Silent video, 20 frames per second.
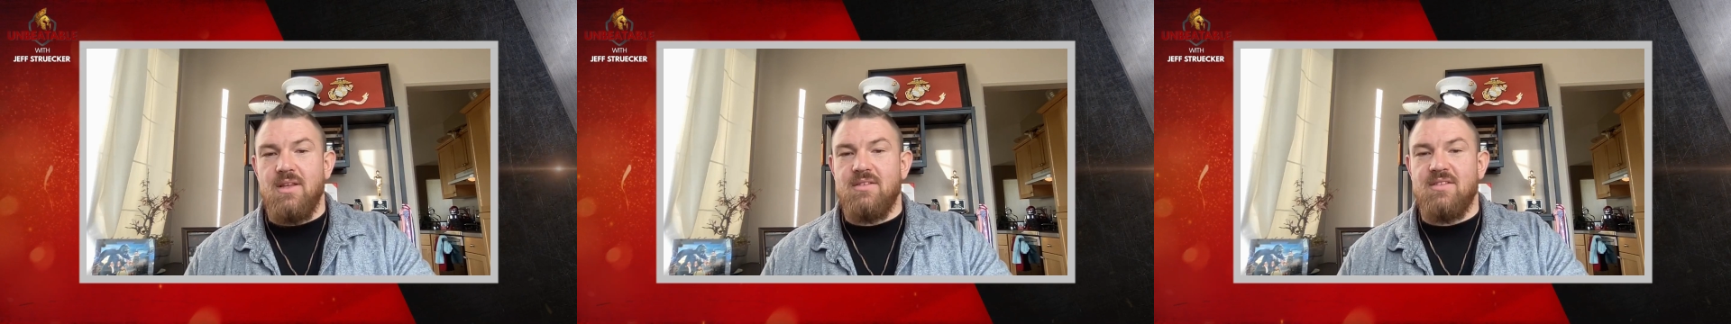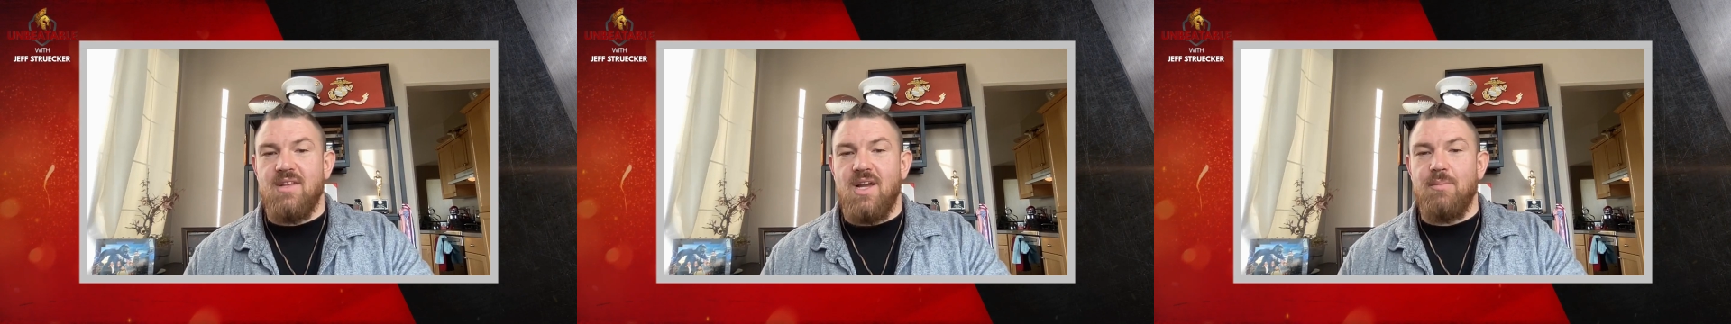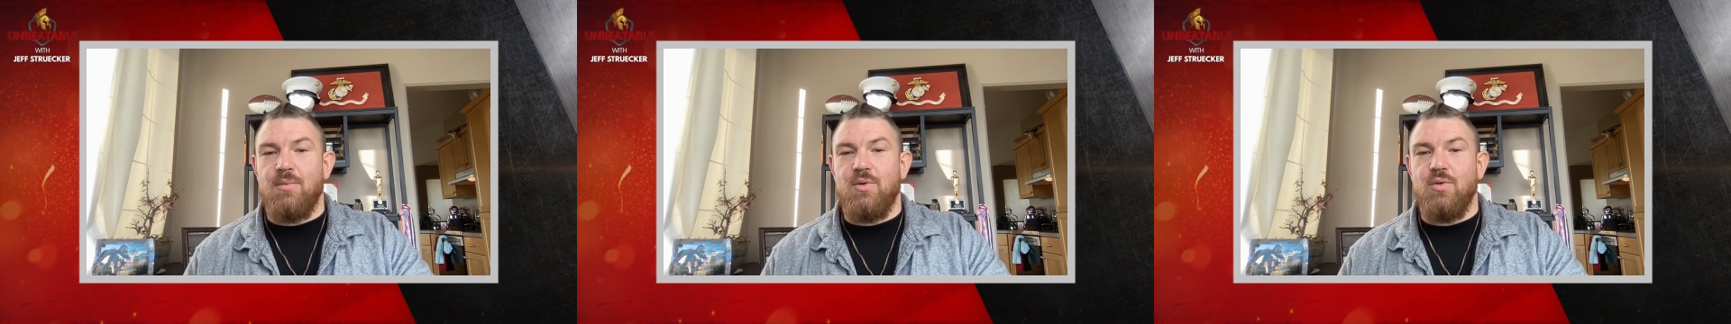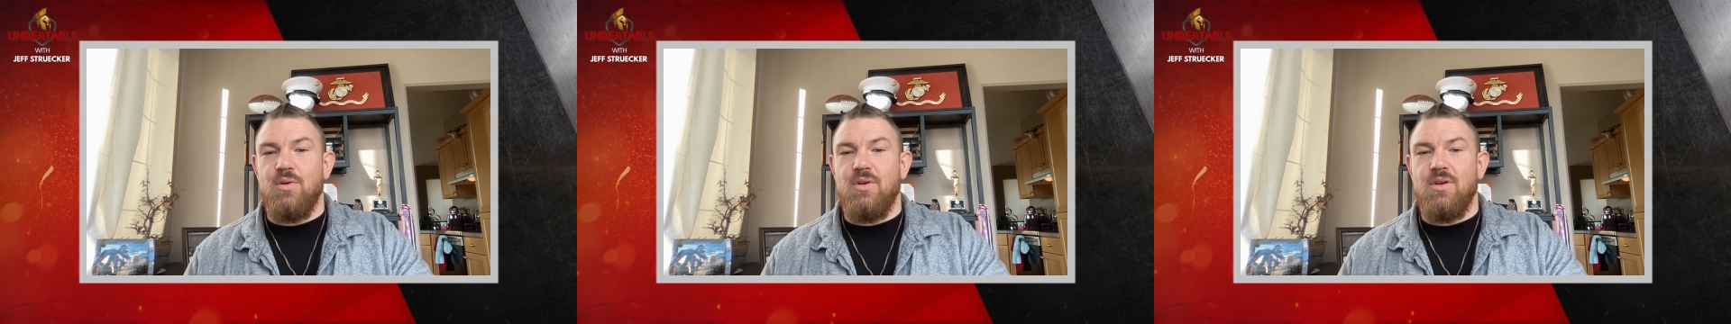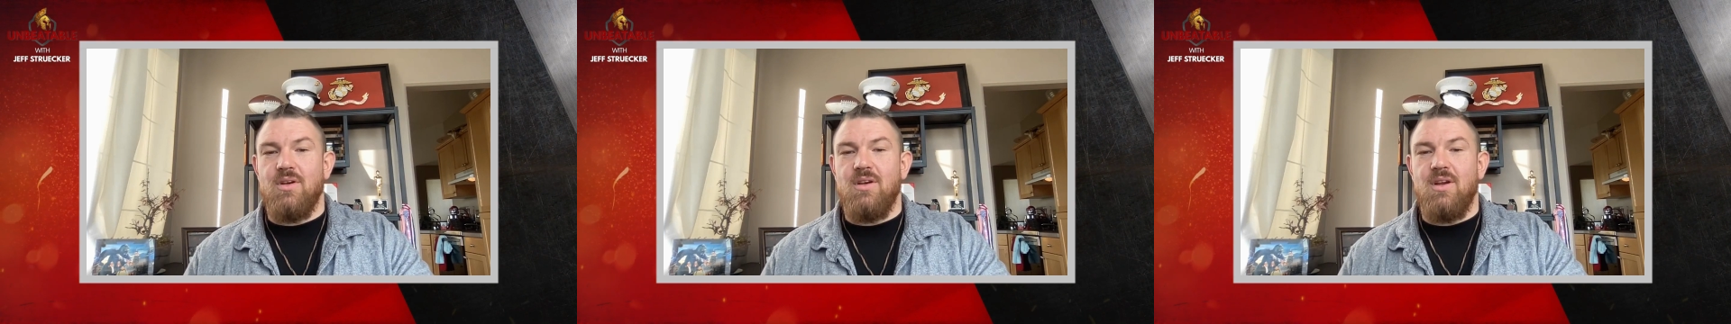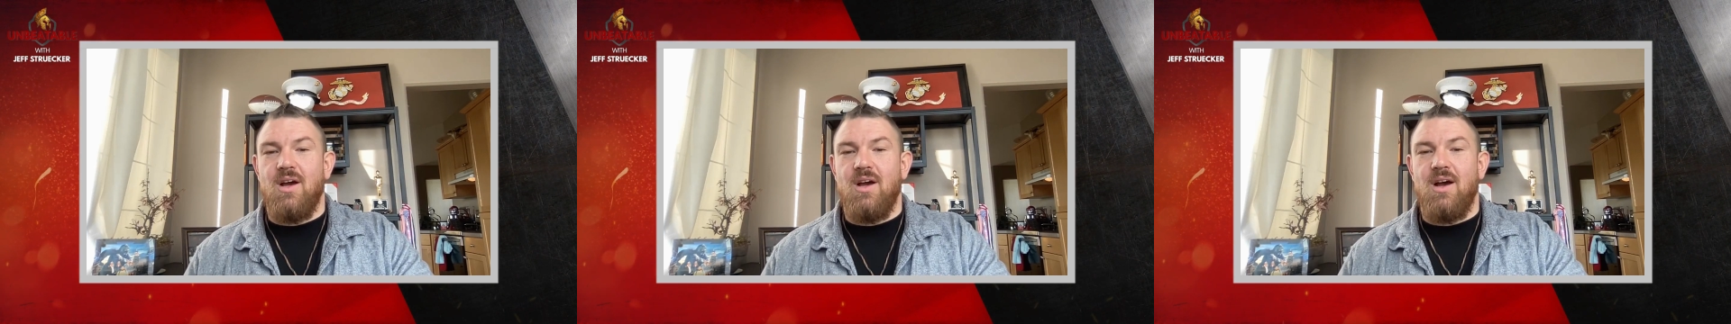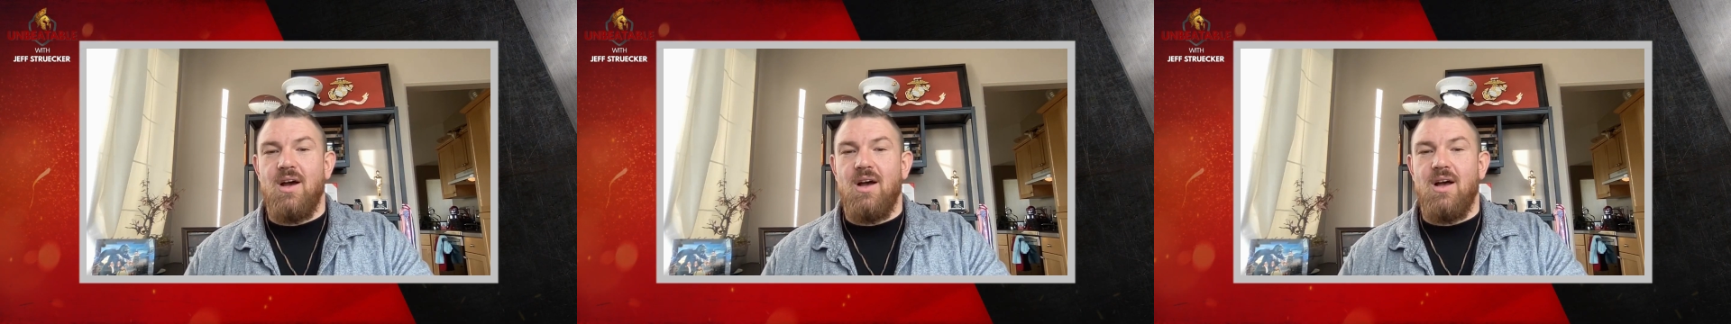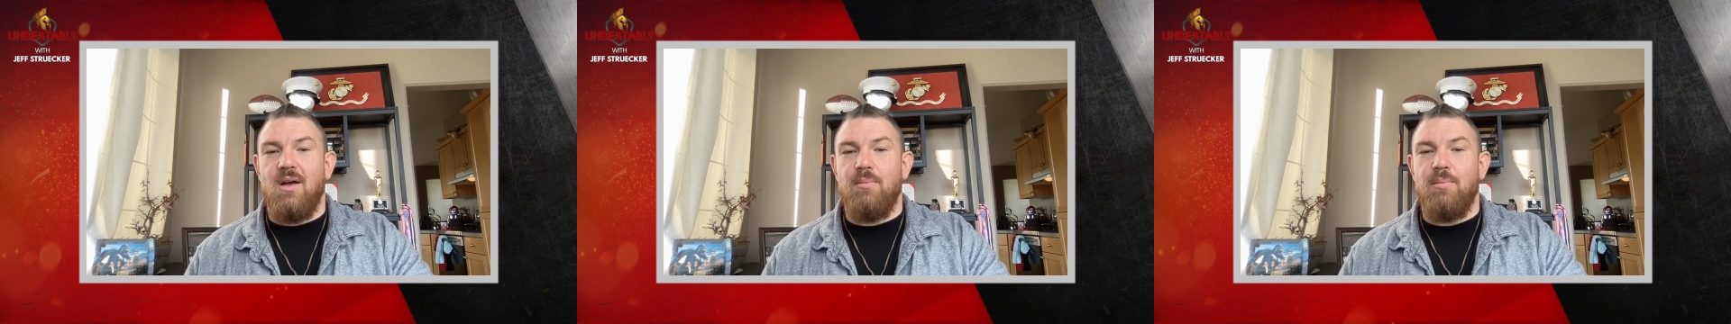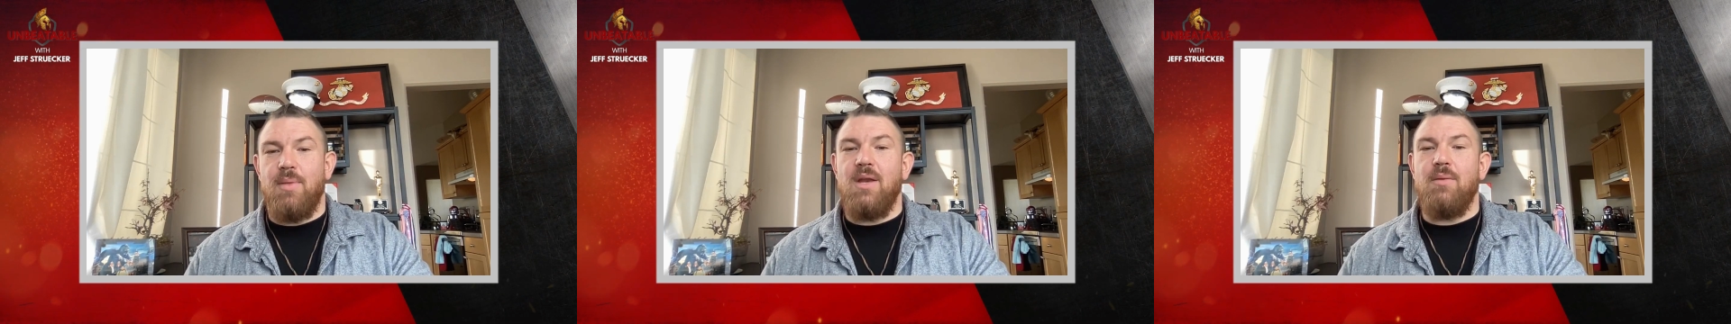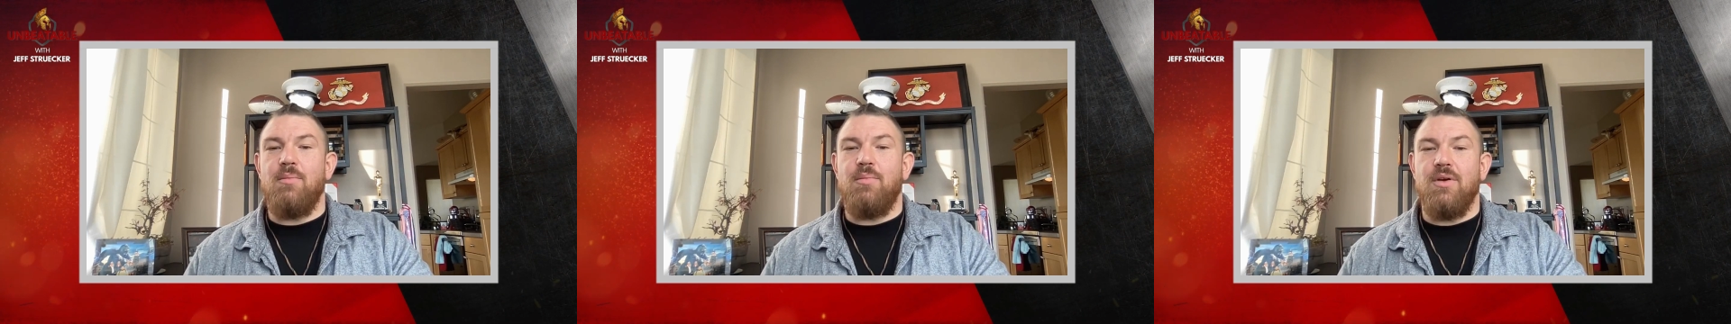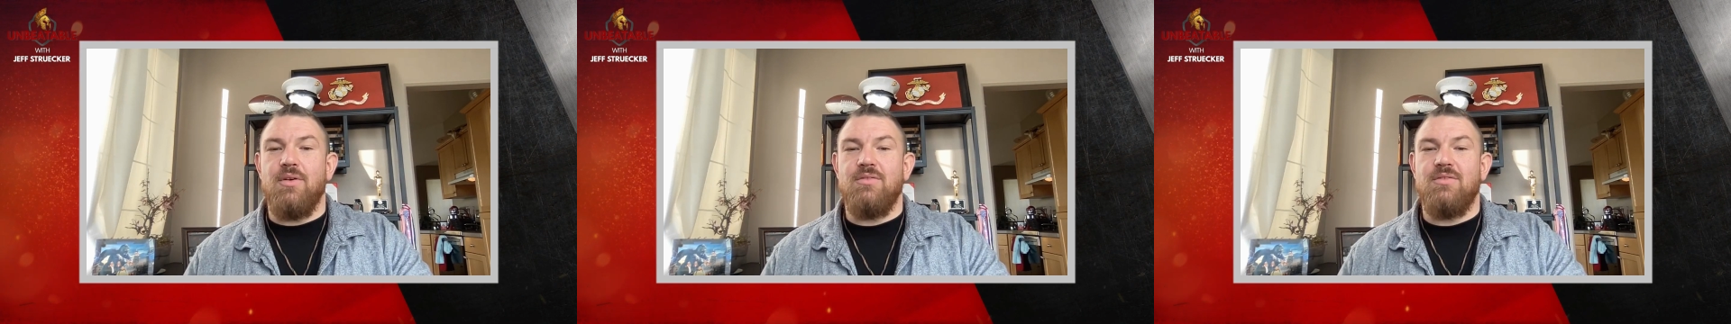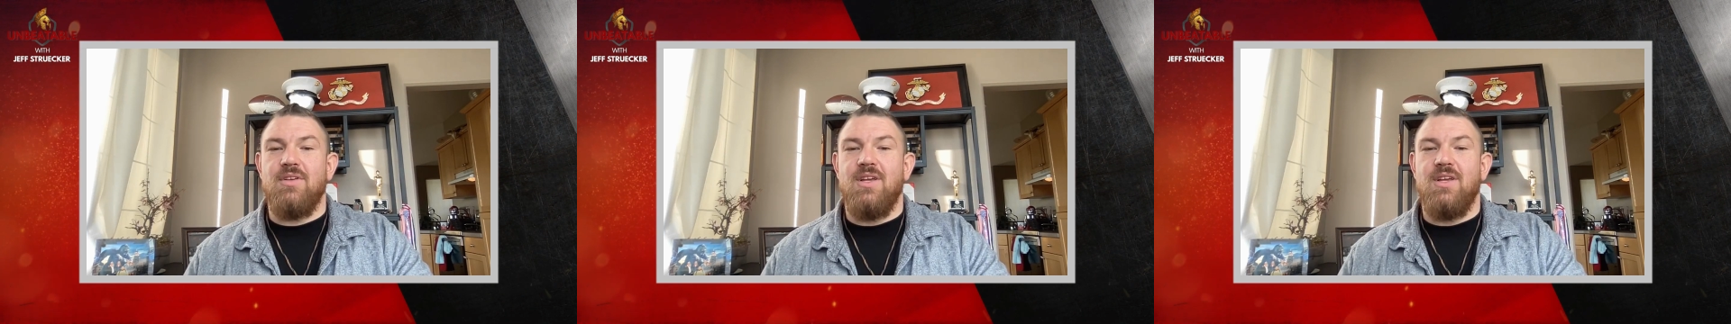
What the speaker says: stop doing pain pills,